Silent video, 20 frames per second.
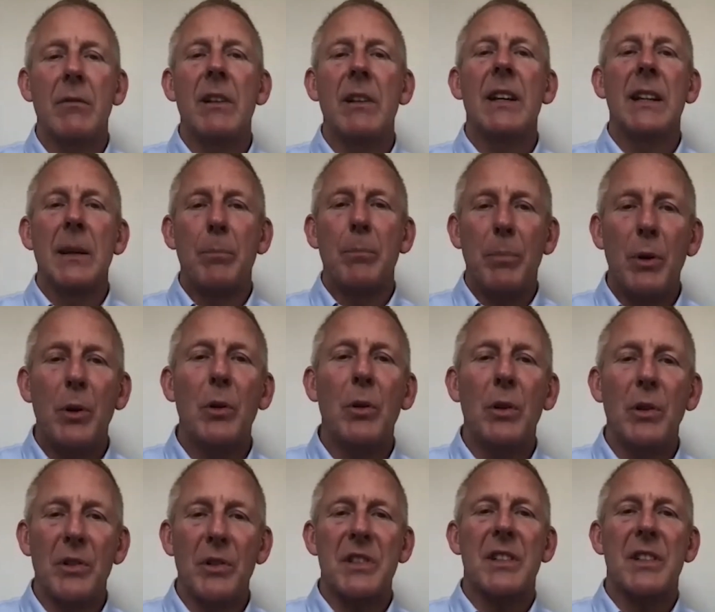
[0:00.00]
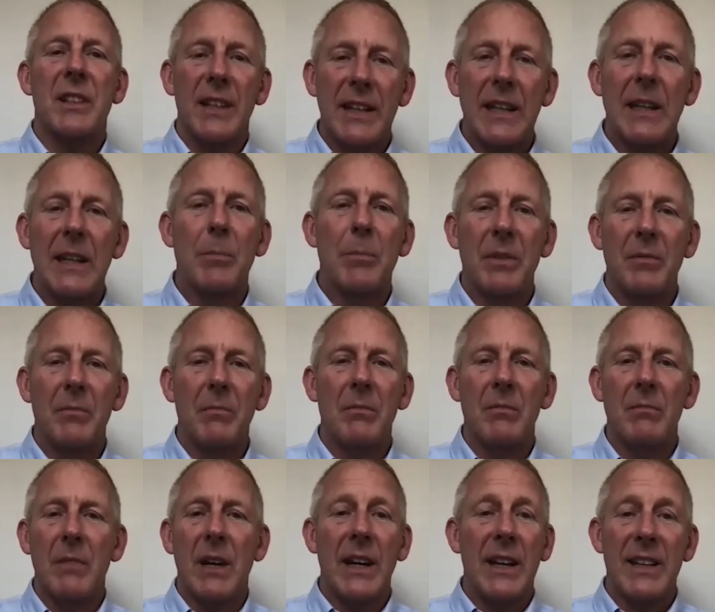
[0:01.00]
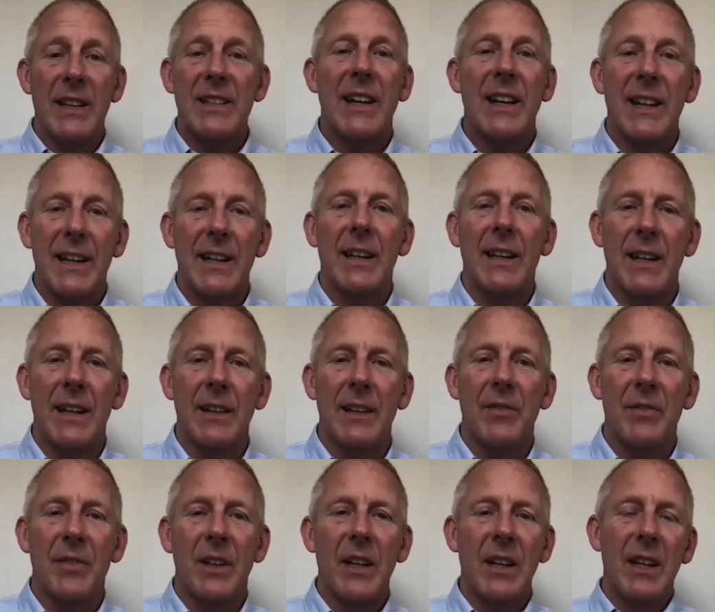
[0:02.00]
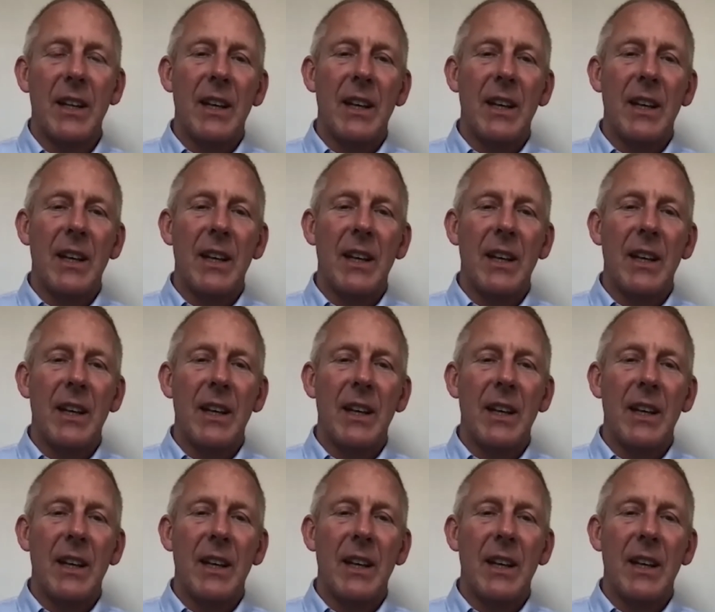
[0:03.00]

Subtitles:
really poor sleep my entire life.